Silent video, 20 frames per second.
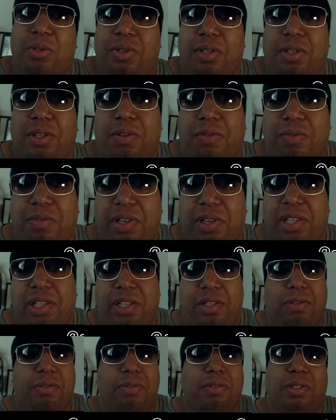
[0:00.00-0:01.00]
doing a little
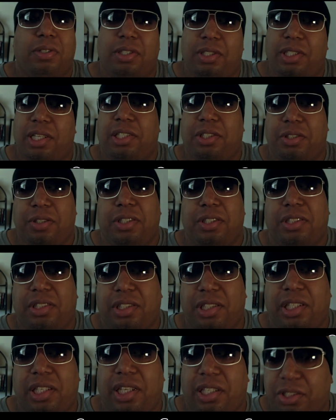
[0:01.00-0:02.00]
video, because as you can
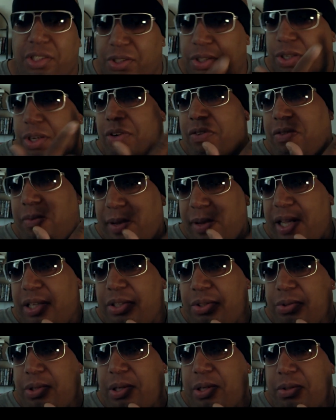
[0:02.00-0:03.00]
see, as you heard from the
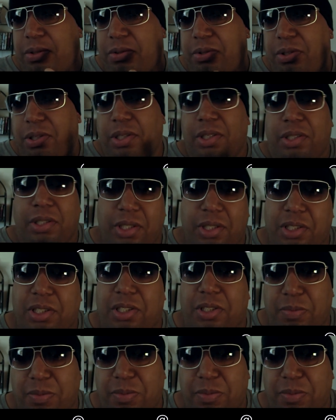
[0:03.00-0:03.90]
intro, this is